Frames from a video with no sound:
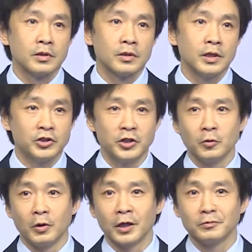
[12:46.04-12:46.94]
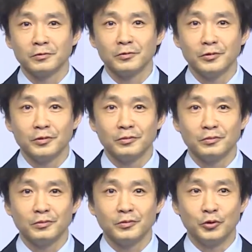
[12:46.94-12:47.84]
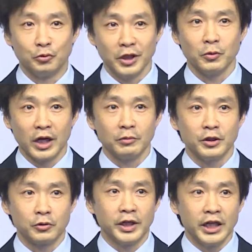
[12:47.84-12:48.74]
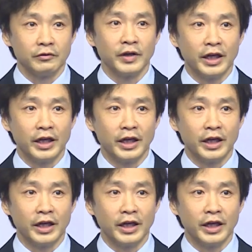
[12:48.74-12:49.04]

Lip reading: At Tsinghua, you really want to be creative,